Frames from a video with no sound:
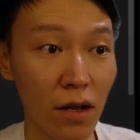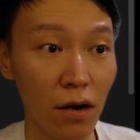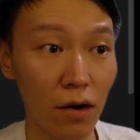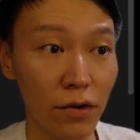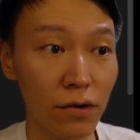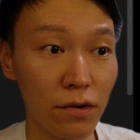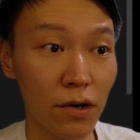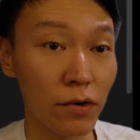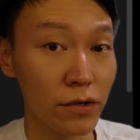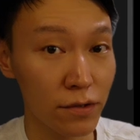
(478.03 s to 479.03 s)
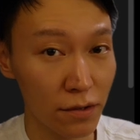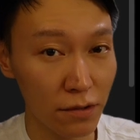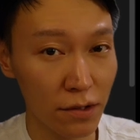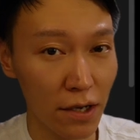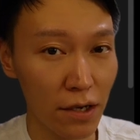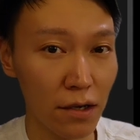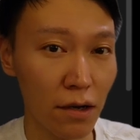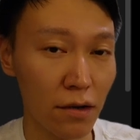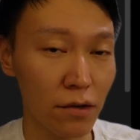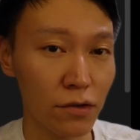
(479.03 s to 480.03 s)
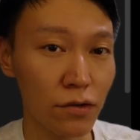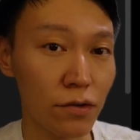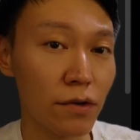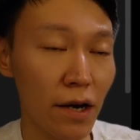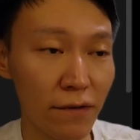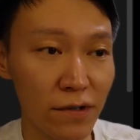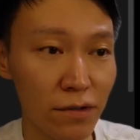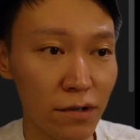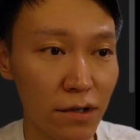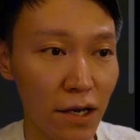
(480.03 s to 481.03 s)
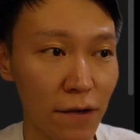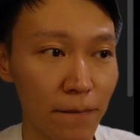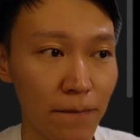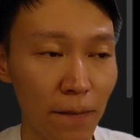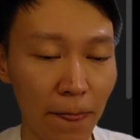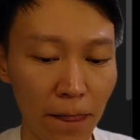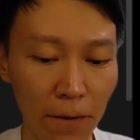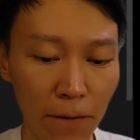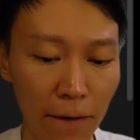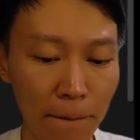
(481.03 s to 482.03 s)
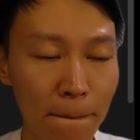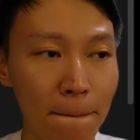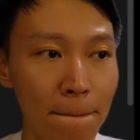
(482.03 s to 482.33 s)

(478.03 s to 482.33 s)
Are you going to school today? Do you have school today? All right.